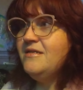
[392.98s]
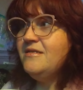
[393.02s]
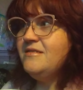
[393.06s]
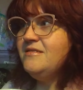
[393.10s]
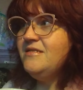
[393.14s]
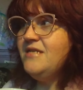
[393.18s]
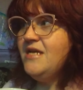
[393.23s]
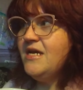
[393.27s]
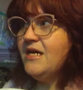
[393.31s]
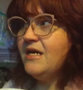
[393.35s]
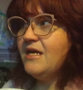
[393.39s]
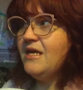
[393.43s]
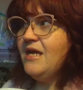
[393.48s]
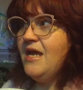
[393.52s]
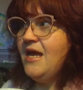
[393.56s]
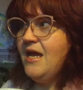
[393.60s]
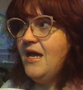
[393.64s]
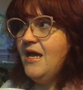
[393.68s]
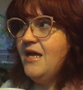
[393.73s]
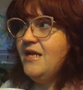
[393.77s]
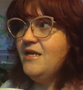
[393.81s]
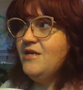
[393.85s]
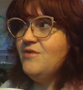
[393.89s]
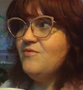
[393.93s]
Nick
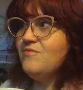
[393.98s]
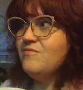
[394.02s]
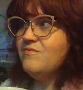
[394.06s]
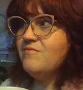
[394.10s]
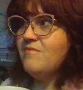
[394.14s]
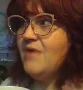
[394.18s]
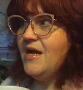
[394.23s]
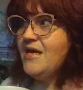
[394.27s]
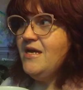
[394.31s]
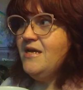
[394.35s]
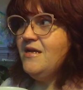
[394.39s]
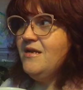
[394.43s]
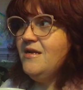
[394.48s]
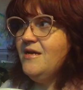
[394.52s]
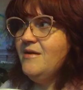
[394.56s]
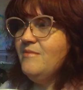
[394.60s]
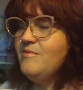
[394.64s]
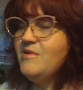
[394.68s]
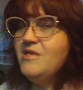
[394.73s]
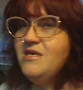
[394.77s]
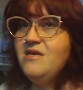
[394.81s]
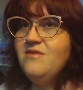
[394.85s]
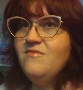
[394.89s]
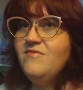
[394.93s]
and Ryan, I
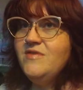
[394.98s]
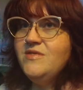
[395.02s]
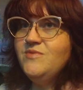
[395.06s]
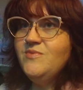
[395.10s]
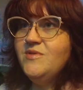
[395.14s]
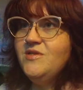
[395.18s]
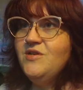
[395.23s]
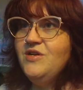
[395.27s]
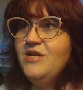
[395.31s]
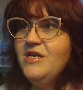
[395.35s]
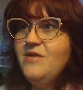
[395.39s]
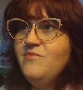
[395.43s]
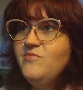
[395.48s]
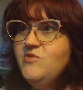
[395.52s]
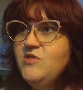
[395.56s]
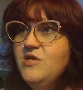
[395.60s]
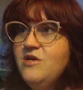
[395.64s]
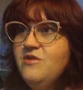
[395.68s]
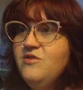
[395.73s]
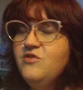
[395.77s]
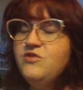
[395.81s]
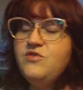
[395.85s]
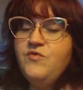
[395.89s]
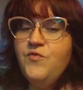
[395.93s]
believe is what their names
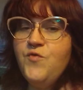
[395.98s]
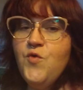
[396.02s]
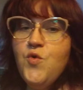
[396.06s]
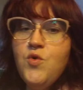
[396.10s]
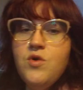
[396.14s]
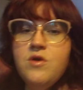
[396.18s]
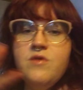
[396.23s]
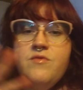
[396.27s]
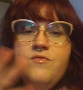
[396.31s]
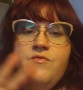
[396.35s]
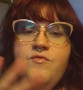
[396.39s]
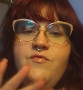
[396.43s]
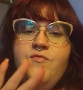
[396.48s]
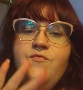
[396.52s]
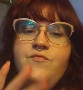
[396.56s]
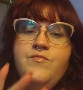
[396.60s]
are. There's four.